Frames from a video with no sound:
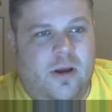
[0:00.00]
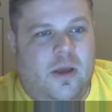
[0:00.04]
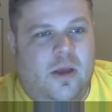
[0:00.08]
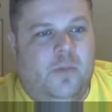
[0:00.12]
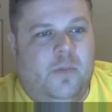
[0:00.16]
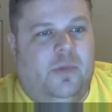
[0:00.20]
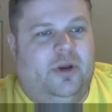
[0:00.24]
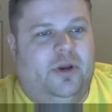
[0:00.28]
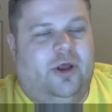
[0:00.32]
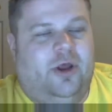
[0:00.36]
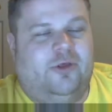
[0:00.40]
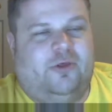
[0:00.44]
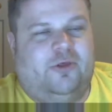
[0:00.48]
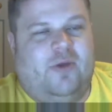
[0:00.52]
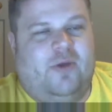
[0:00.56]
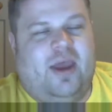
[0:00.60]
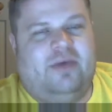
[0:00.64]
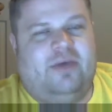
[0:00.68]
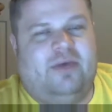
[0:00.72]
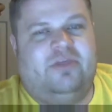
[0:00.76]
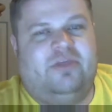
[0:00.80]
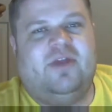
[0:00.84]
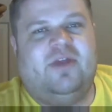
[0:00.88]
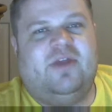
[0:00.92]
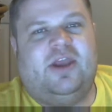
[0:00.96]
but also
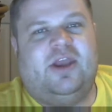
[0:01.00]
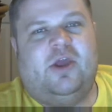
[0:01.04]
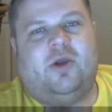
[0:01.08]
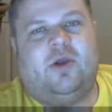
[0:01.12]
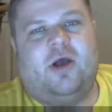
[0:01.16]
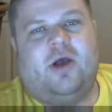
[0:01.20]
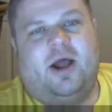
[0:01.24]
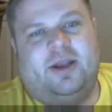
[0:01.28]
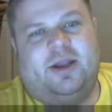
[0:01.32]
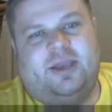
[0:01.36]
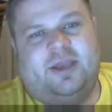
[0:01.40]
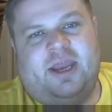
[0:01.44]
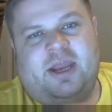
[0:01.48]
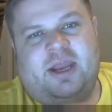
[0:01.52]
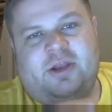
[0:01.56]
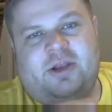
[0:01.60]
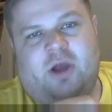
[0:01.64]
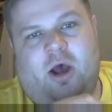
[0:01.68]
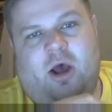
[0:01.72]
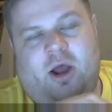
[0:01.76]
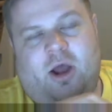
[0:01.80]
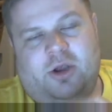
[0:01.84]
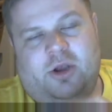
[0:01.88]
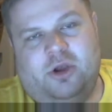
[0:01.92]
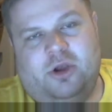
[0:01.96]
have the video content
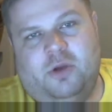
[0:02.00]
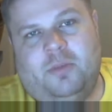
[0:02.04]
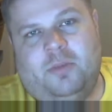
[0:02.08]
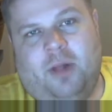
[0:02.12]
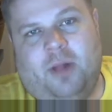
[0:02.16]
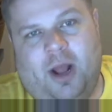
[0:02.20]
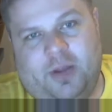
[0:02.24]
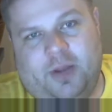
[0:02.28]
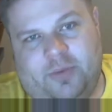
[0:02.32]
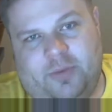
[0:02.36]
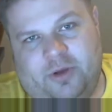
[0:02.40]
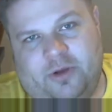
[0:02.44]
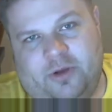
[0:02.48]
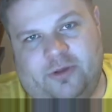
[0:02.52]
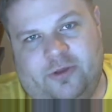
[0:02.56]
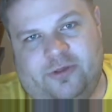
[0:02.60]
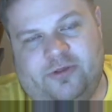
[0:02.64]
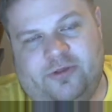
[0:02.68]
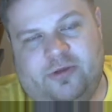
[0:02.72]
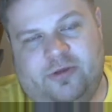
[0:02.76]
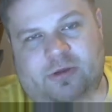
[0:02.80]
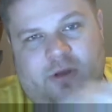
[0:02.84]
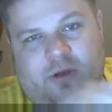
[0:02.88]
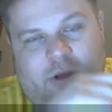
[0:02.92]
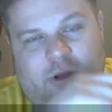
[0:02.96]
on your blog
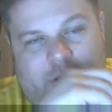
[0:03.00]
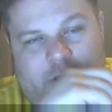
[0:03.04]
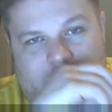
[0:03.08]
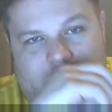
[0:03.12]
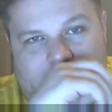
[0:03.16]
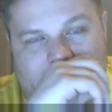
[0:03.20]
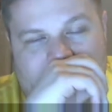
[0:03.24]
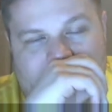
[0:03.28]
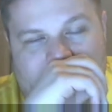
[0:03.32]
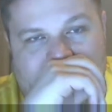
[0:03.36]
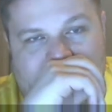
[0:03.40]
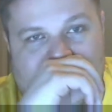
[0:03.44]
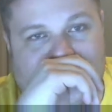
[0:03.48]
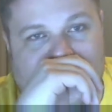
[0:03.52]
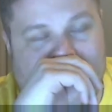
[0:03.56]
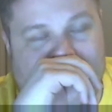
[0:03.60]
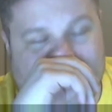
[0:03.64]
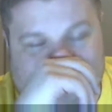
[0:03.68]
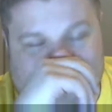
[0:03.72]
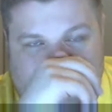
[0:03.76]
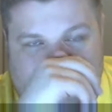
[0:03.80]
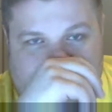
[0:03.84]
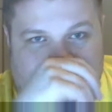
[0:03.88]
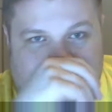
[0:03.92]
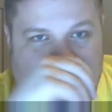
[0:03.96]
post,
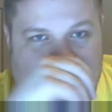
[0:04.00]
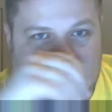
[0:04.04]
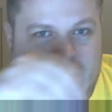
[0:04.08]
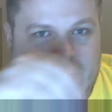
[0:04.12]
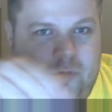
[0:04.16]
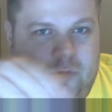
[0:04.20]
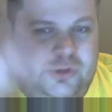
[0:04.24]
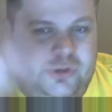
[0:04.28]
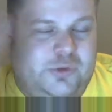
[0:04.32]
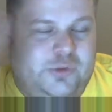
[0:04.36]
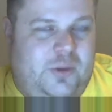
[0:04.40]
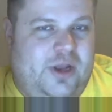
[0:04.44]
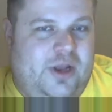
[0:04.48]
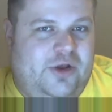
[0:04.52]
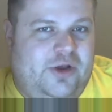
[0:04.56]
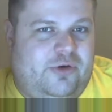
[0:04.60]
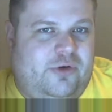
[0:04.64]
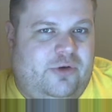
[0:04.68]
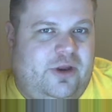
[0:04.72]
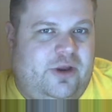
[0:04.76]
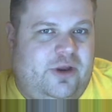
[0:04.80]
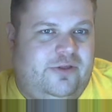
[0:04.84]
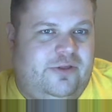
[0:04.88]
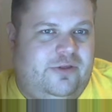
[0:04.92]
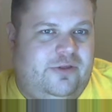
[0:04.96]
which will
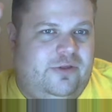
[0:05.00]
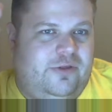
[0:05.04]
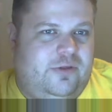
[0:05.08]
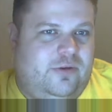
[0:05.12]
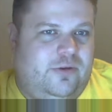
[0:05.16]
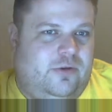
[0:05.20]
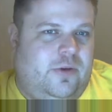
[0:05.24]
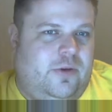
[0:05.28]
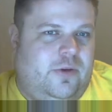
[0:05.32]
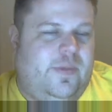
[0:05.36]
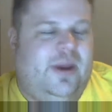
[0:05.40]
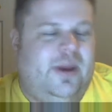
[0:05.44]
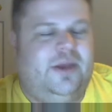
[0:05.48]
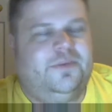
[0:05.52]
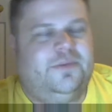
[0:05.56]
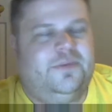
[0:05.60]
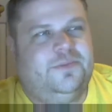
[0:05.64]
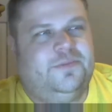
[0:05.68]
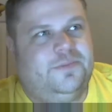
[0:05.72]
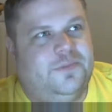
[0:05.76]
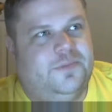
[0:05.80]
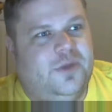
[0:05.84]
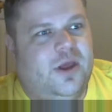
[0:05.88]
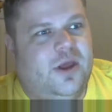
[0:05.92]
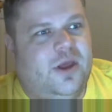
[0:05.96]
increase, I mean,
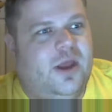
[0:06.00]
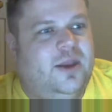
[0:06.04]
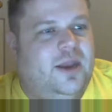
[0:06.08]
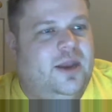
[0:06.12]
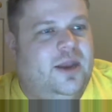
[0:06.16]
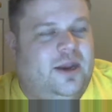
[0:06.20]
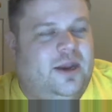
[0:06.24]
not